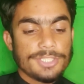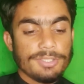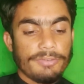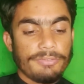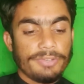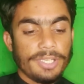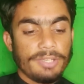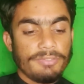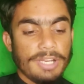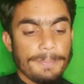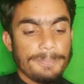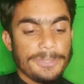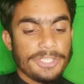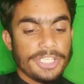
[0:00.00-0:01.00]
Software
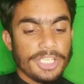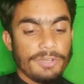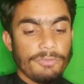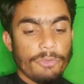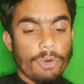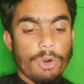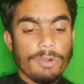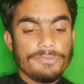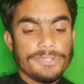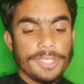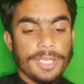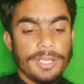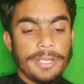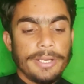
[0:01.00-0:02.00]
development involves
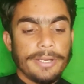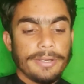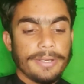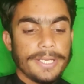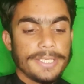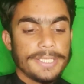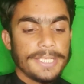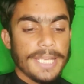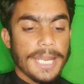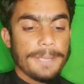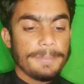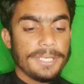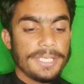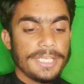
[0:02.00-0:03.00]
writing
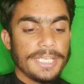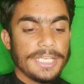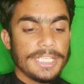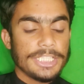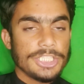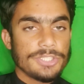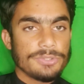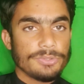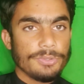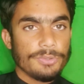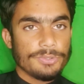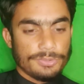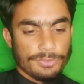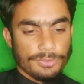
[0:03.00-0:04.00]
and maintaining the
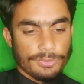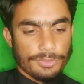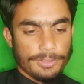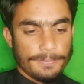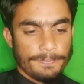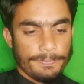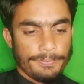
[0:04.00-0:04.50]
source code,